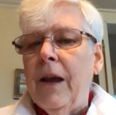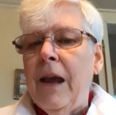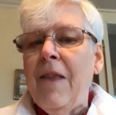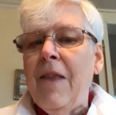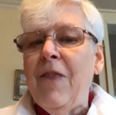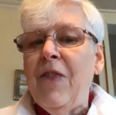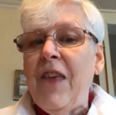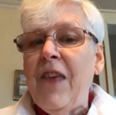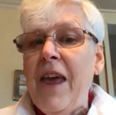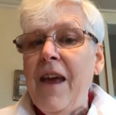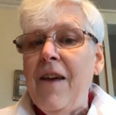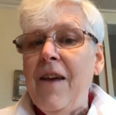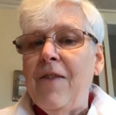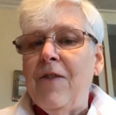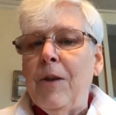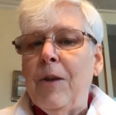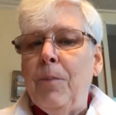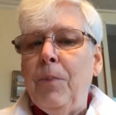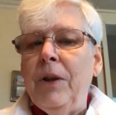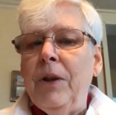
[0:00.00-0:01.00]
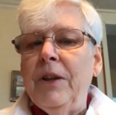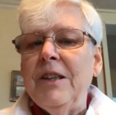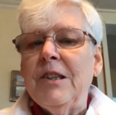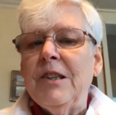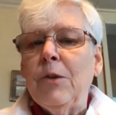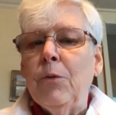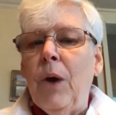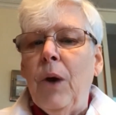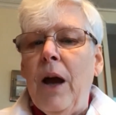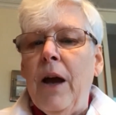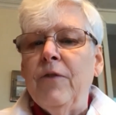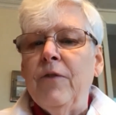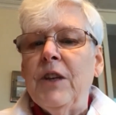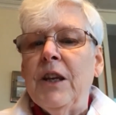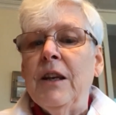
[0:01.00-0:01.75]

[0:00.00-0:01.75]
And then the police arrived